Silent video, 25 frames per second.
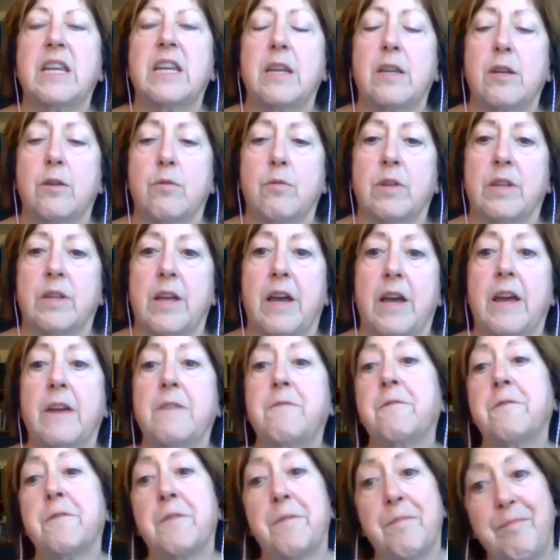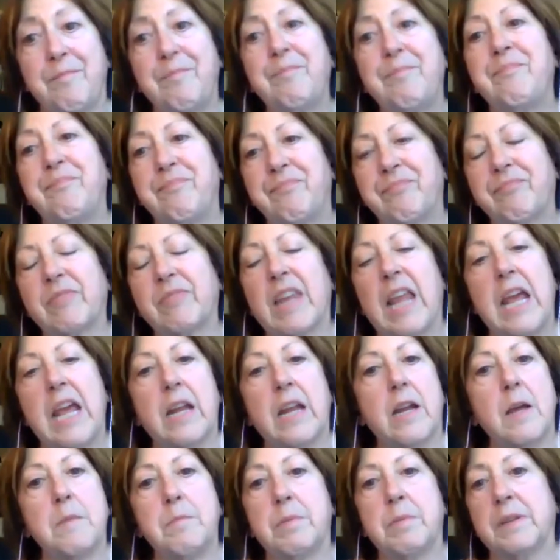eat you alive.
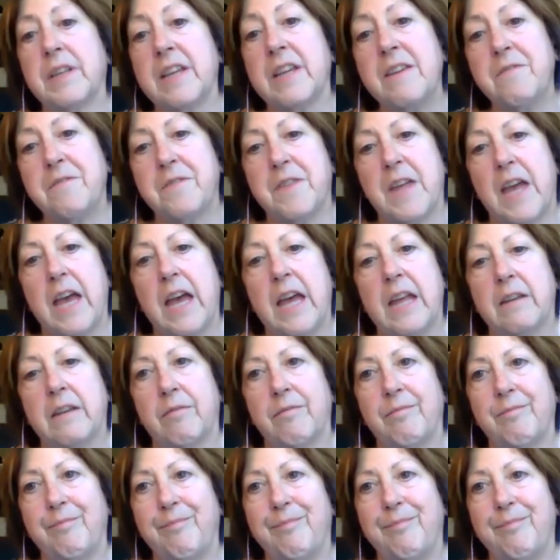And I believe that.